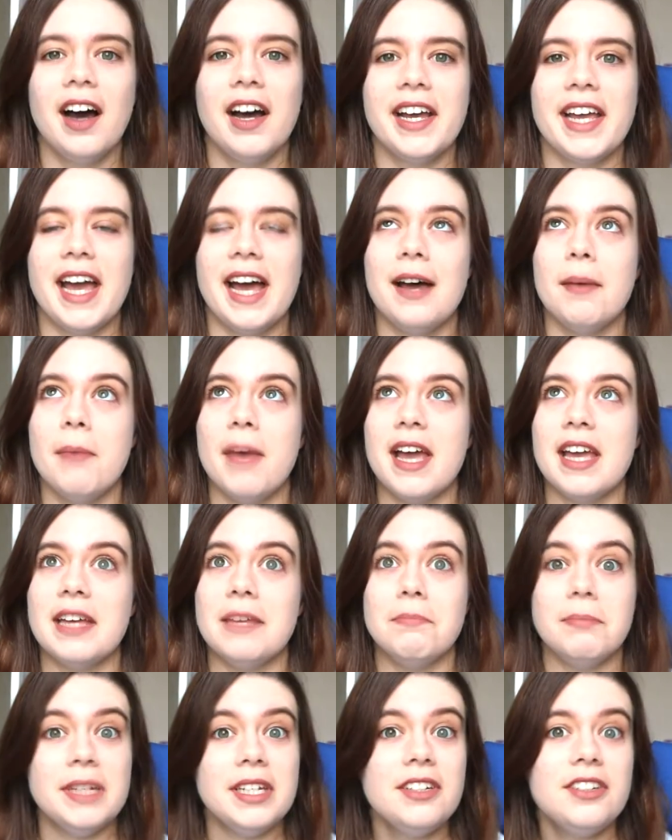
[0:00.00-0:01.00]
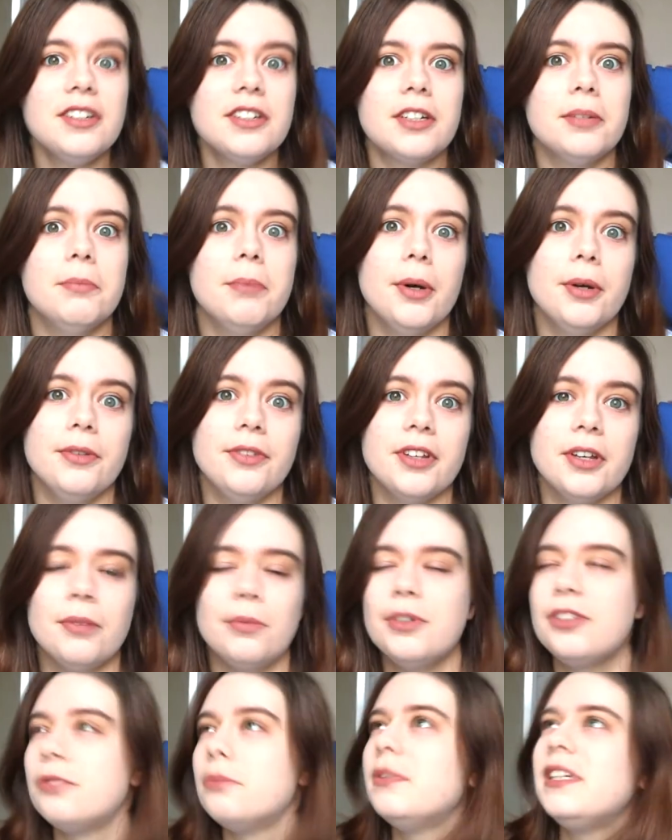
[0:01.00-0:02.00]
I am a media composer,
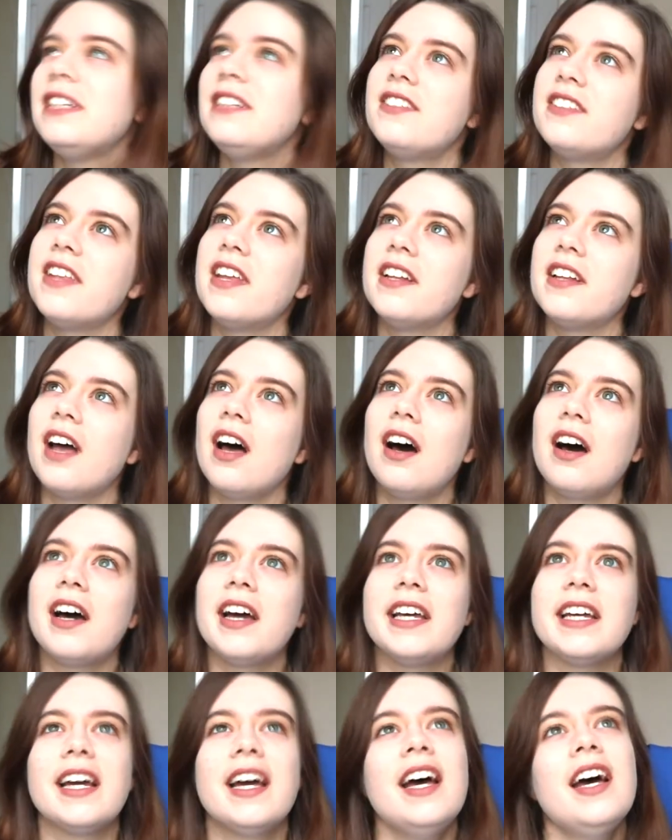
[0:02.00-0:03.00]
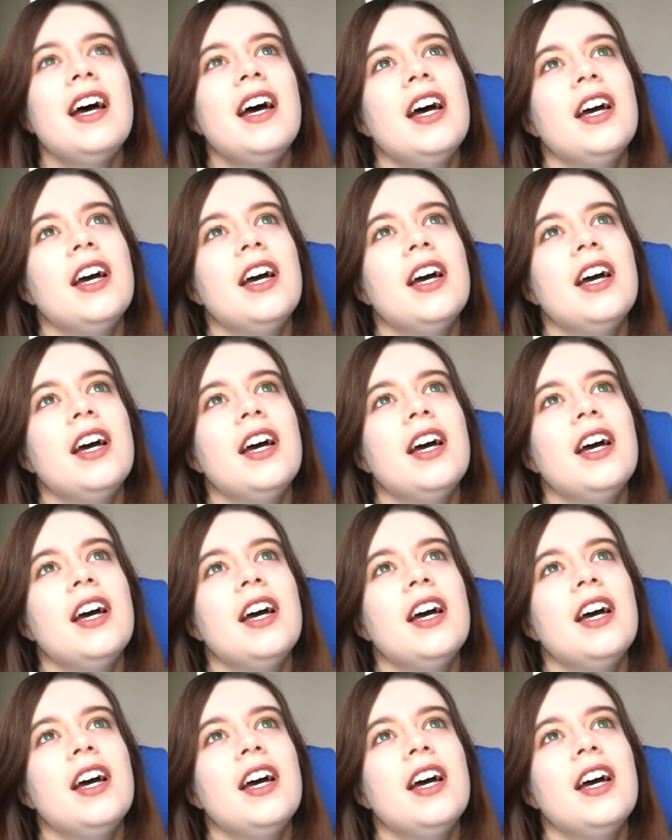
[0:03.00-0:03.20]
which means that I